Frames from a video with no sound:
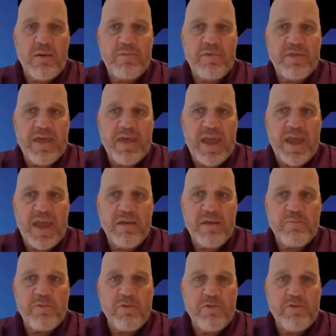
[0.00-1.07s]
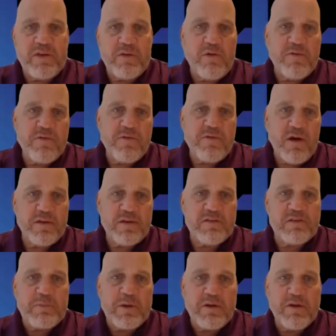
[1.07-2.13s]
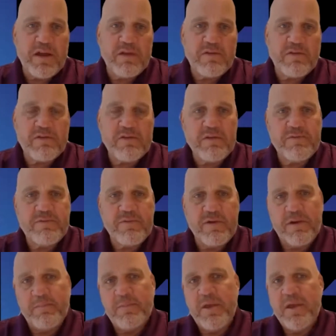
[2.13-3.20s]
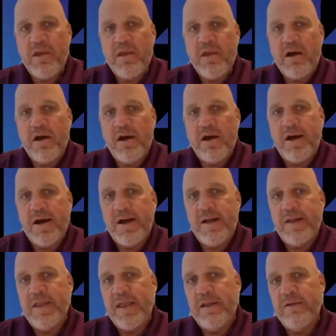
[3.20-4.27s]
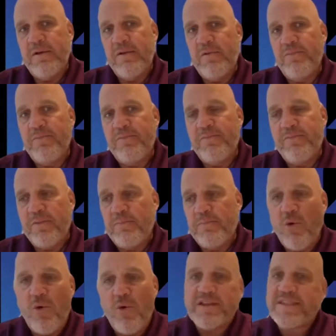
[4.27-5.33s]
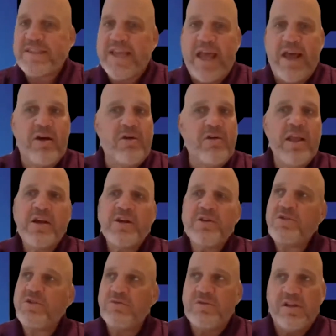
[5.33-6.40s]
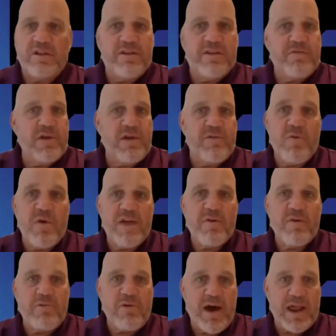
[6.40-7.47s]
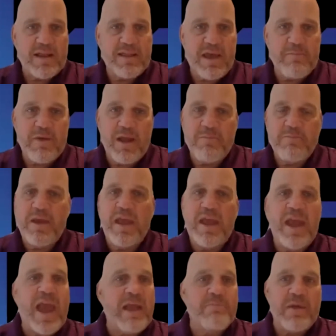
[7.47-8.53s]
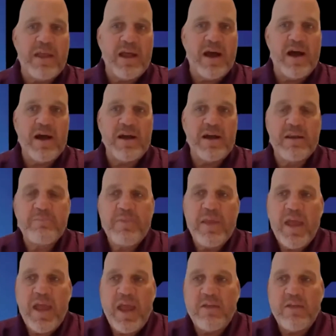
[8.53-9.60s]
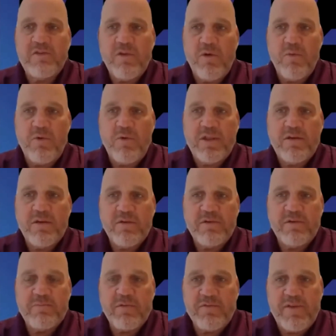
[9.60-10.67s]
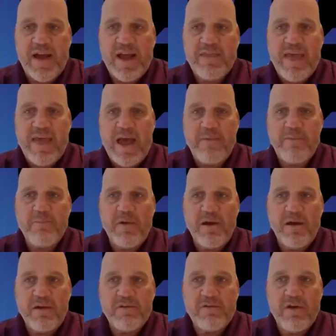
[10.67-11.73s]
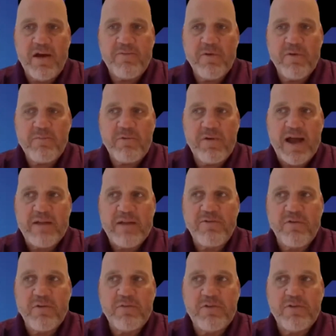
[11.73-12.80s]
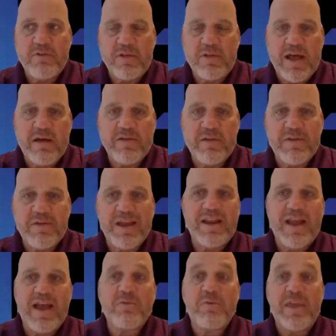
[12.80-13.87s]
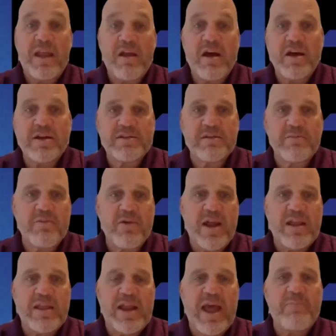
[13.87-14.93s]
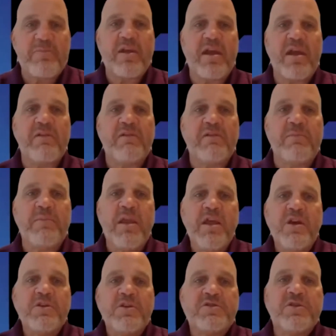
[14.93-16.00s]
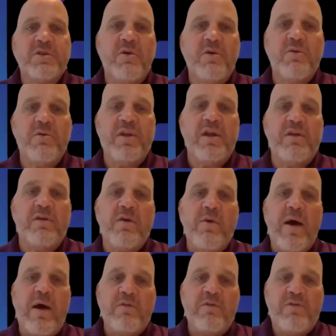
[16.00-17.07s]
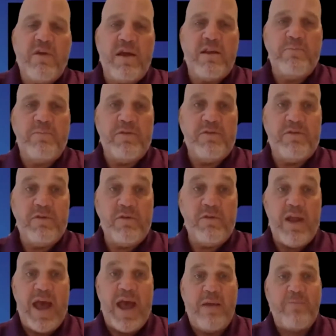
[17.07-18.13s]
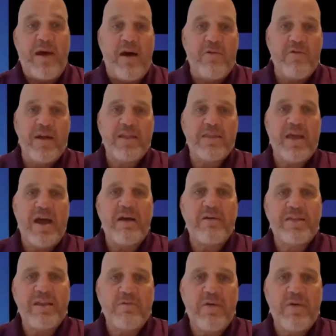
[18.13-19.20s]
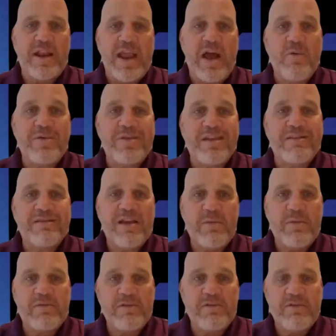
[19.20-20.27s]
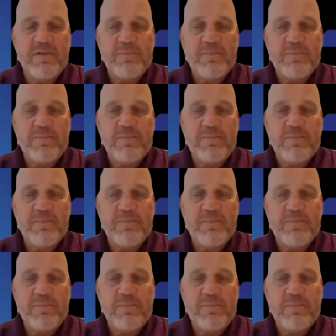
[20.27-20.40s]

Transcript: they improve their overall experience from, from point of sale to delivery of whatever product that may be and beyond. And so what we do is provide that software platform to allow them to connect with a custom branded application. So, go out and try to build your own app out there right now with these types of